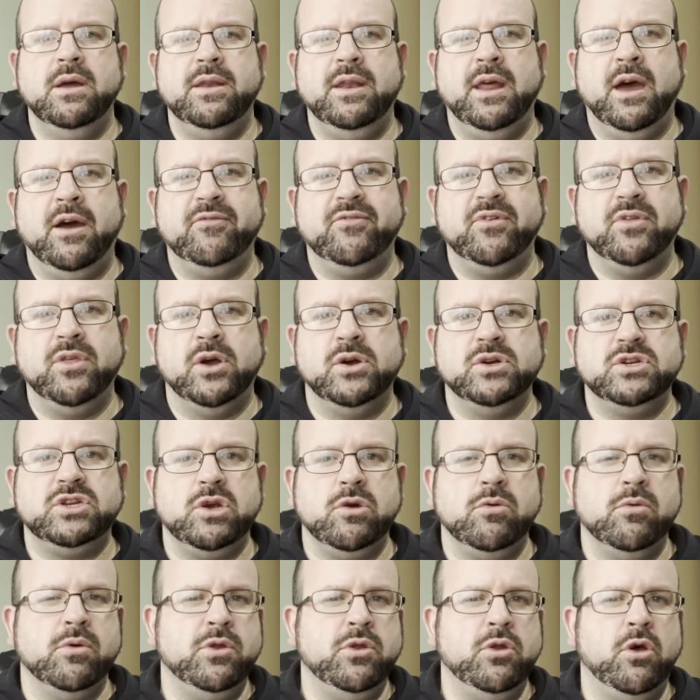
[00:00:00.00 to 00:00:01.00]
Now, for those
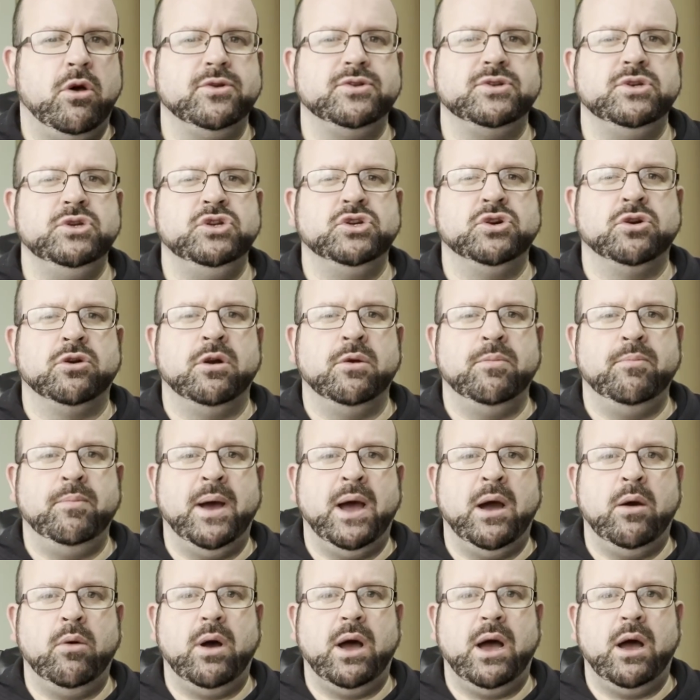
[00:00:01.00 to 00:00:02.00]
who are not too sure
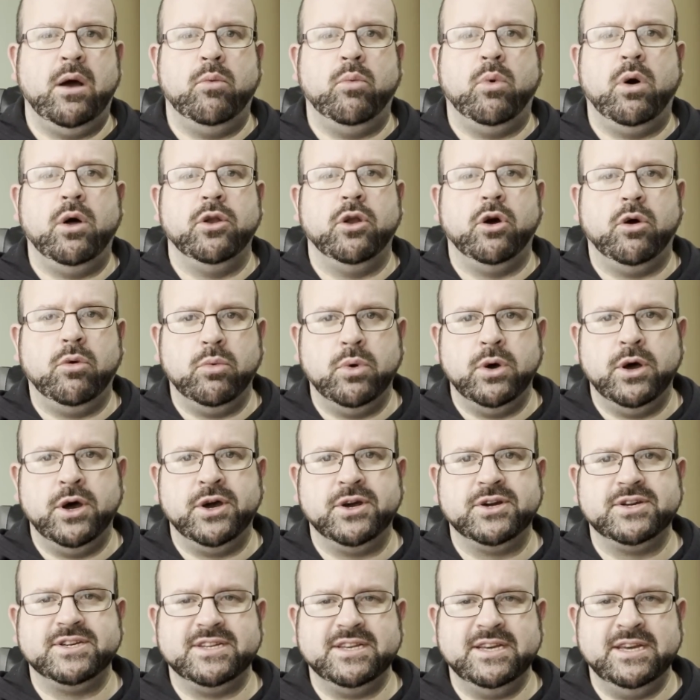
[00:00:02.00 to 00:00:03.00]
about how Whatnot
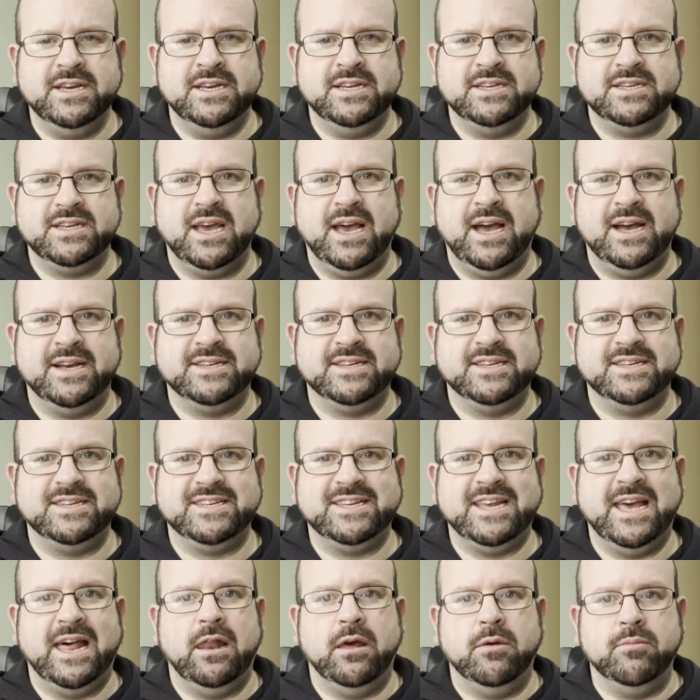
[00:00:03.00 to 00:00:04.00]
works, is as a
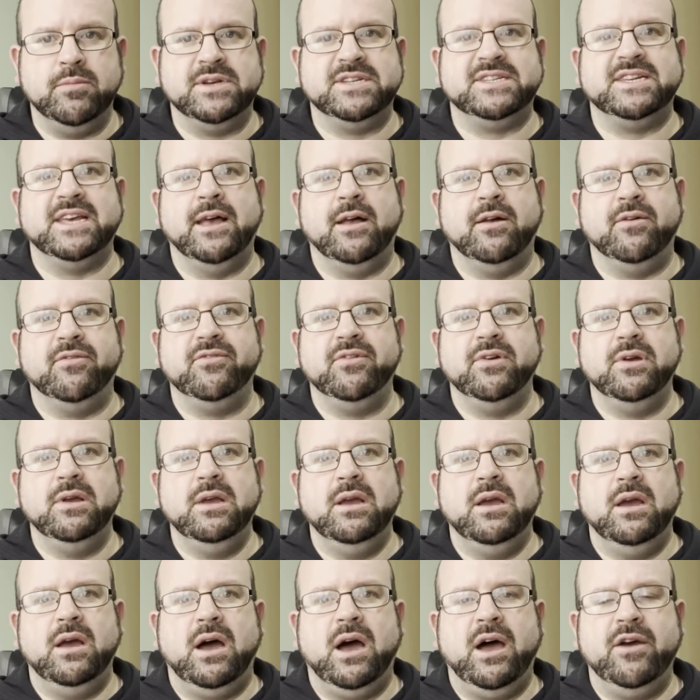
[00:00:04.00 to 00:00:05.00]
seller myself,
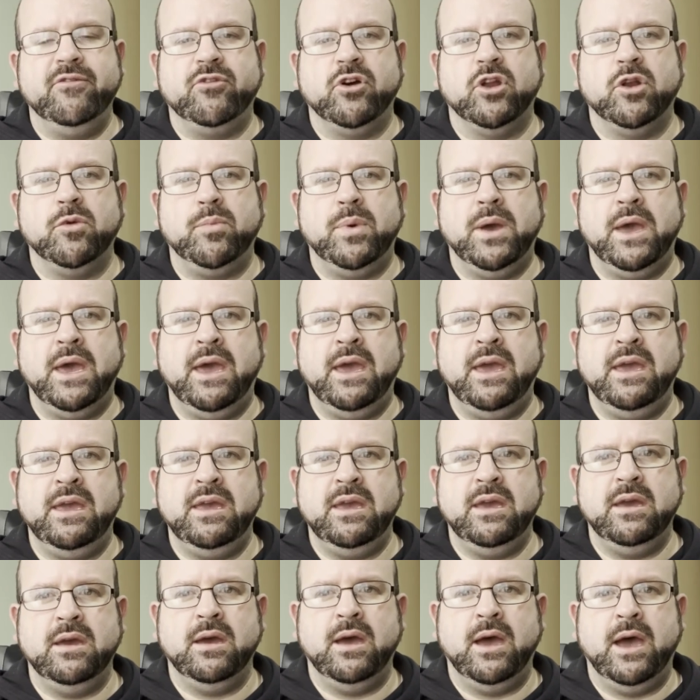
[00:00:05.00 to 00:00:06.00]
I've got to pay
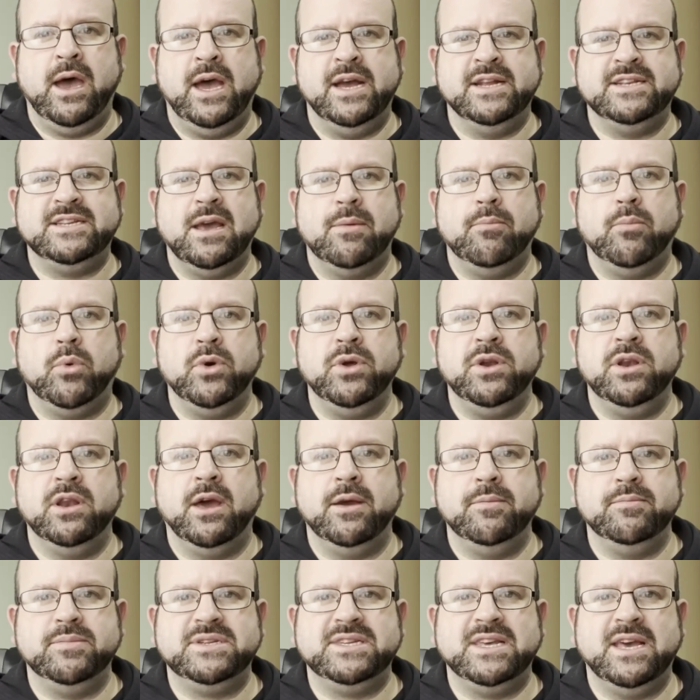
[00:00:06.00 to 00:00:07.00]

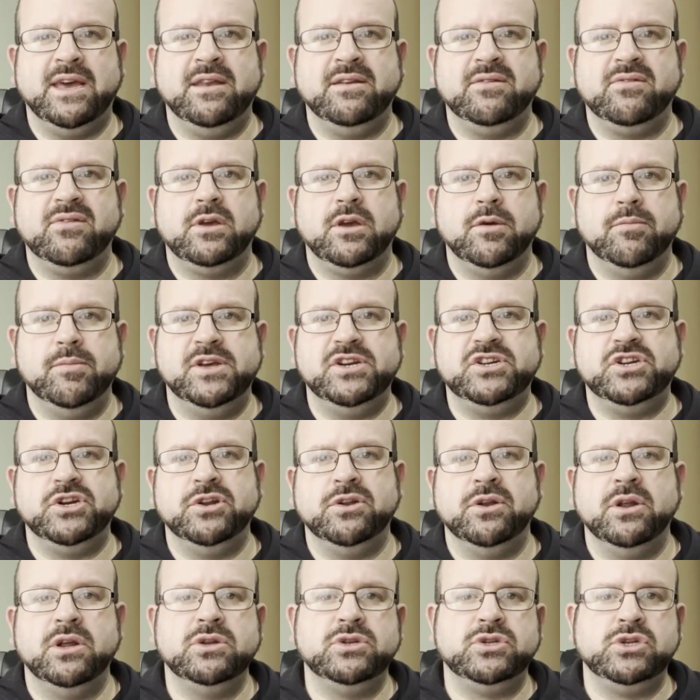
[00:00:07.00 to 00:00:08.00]
10.9%
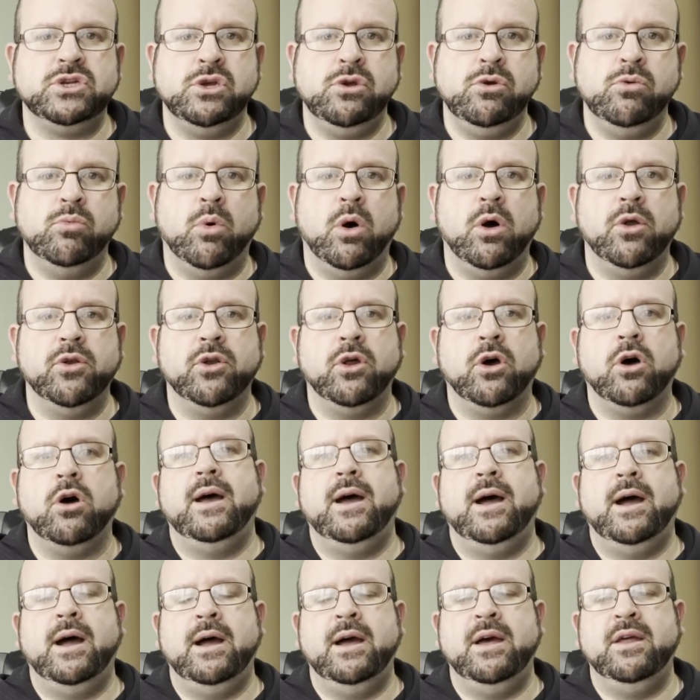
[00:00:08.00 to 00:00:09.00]
commission to Whatnot
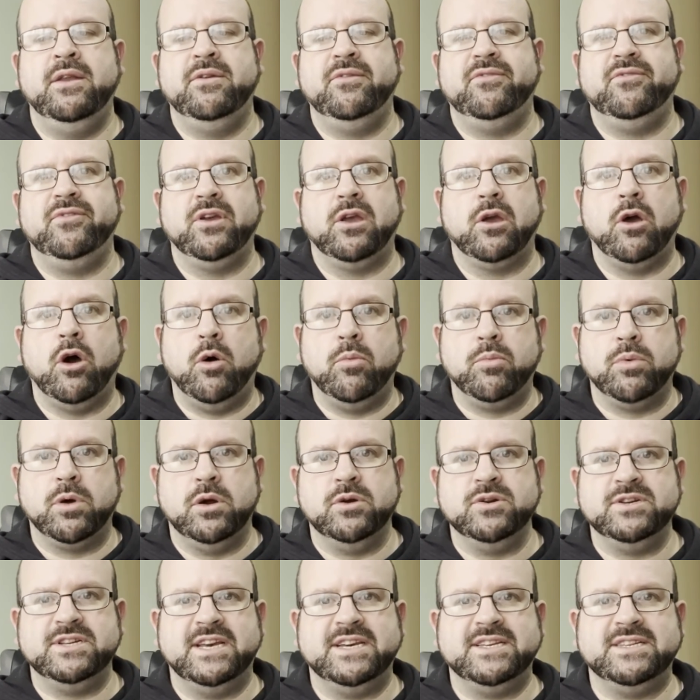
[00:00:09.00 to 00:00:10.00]
and for card
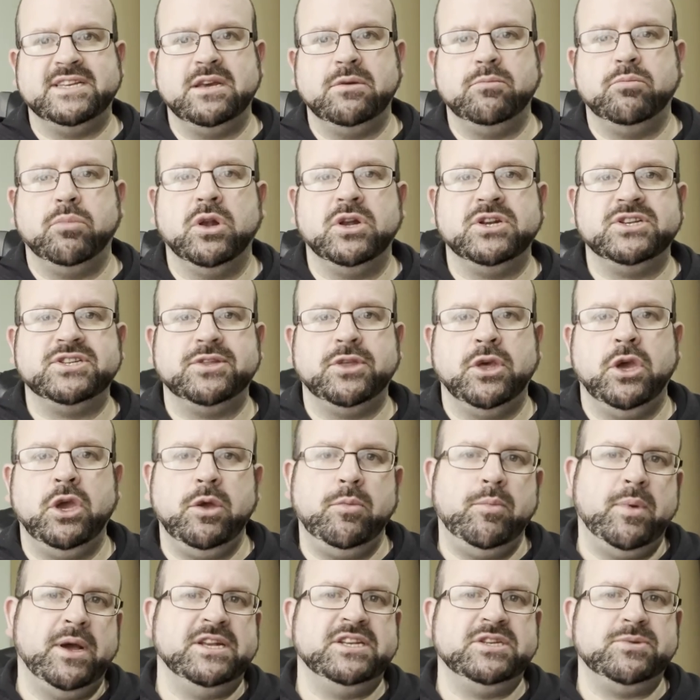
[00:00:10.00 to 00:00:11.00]
processing plus 30
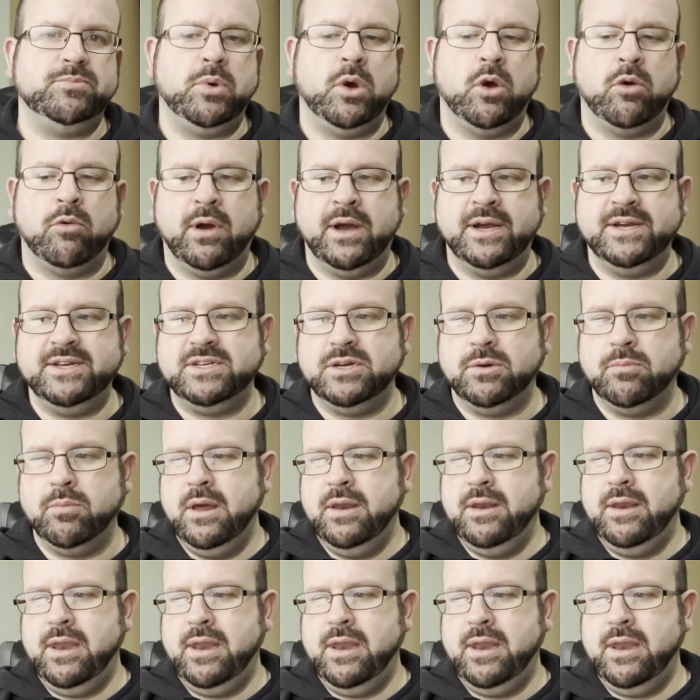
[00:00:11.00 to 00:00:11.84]
pence per item.